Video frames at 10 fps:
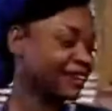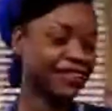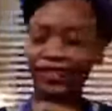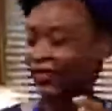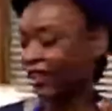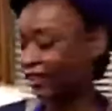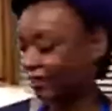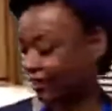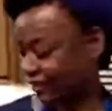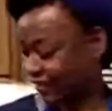It's a
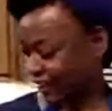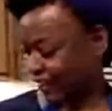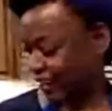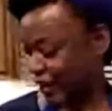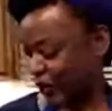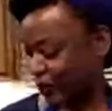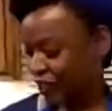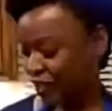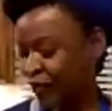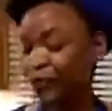thing.
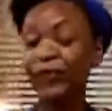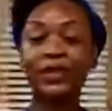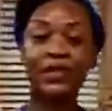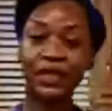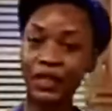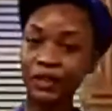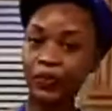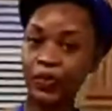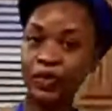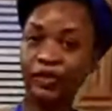2
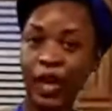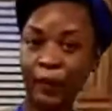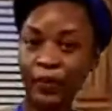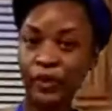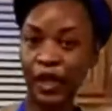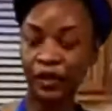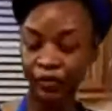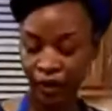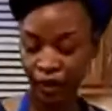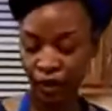teaspoons of apple cider
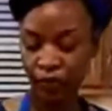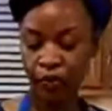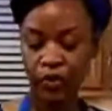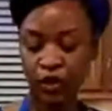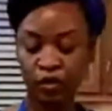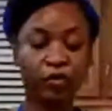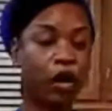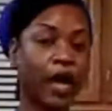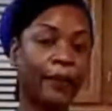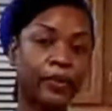vinegar. I'm using the raw
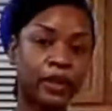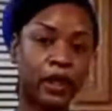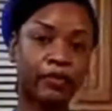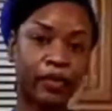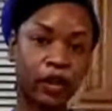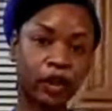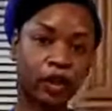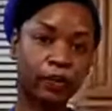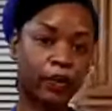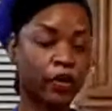apple cider
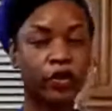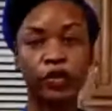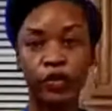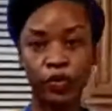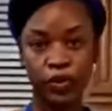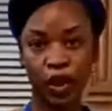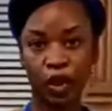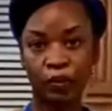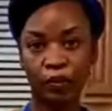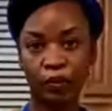vinegar, but you can use
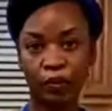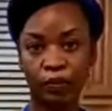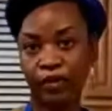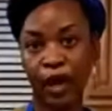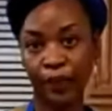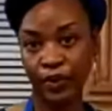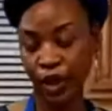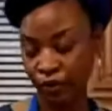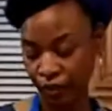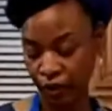
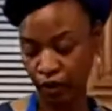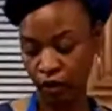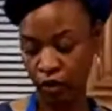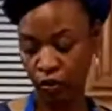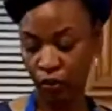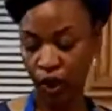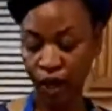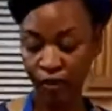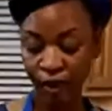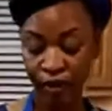whatever apple cider vinegar
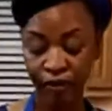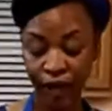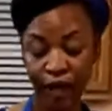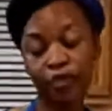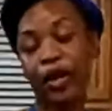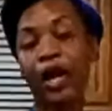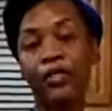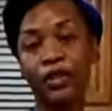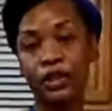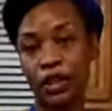you have. I have not
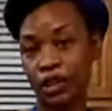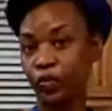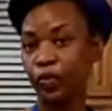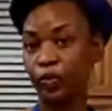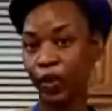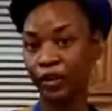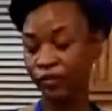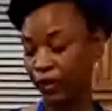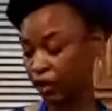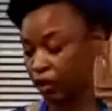tried this dish with
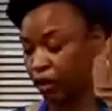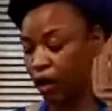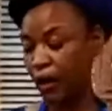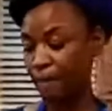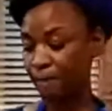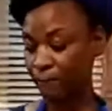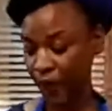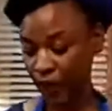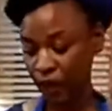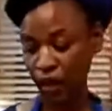white vinegar,
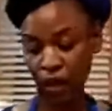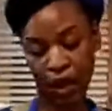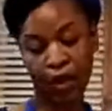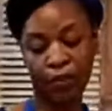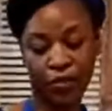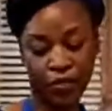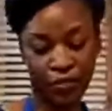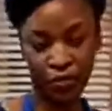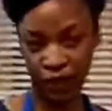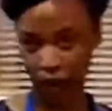but I would
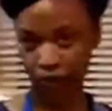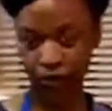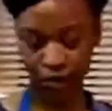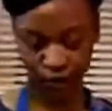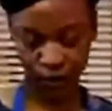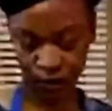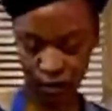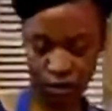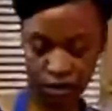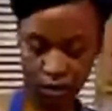think it would still work.
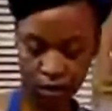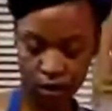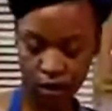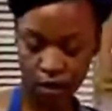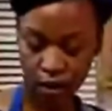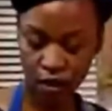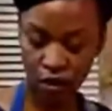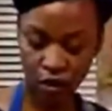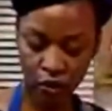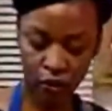I'm
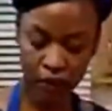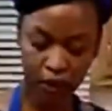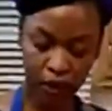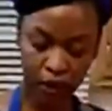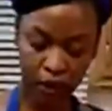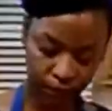just going to whisk it.